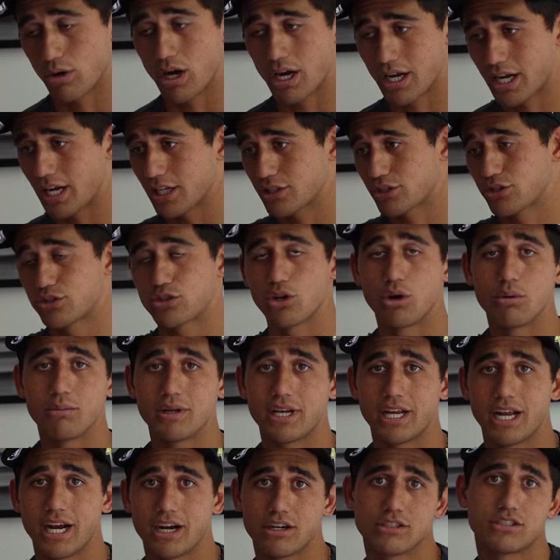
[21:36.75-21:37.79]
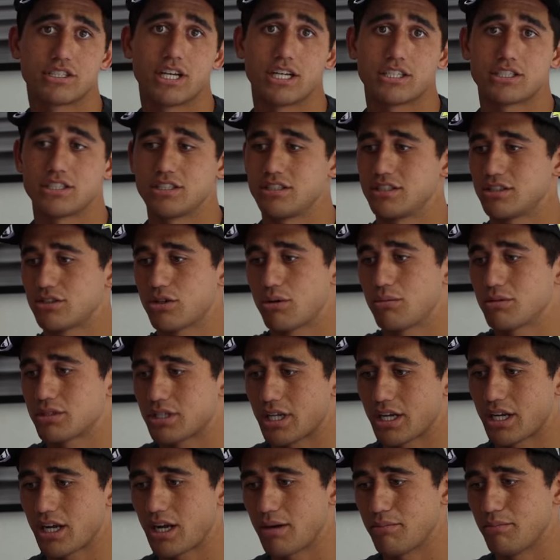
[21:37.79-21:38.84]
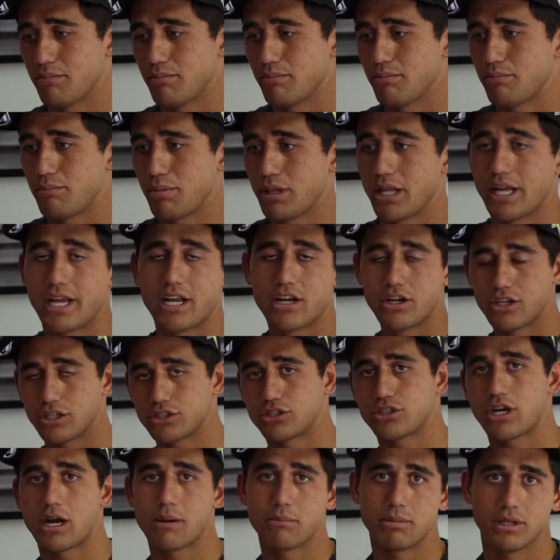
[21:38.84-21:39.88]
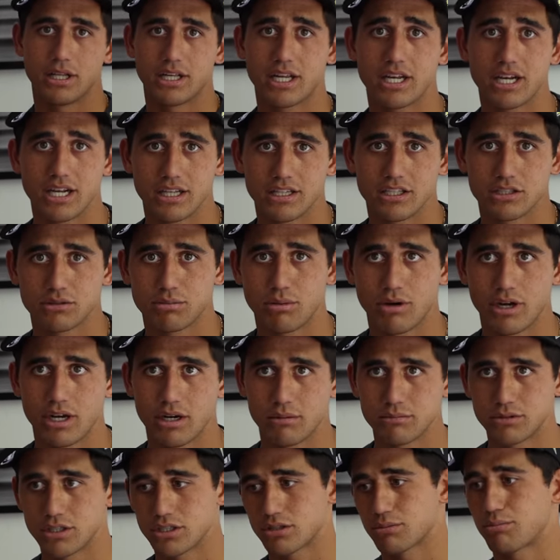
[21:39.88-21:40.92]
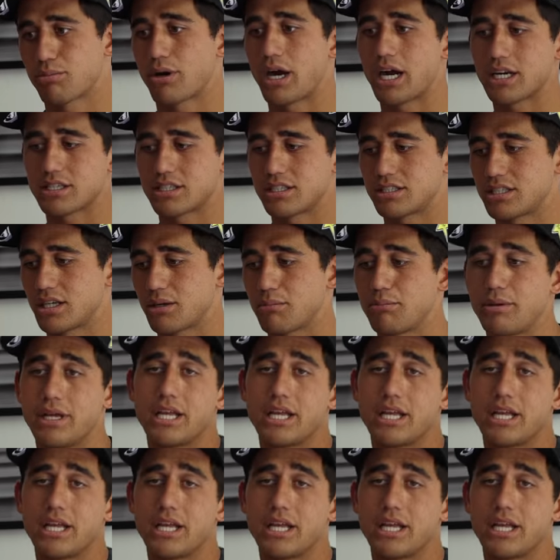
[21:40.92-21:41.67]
well, I got so many air sections. It's almost like I'm playing on a trampoline at this point. I'm just practicing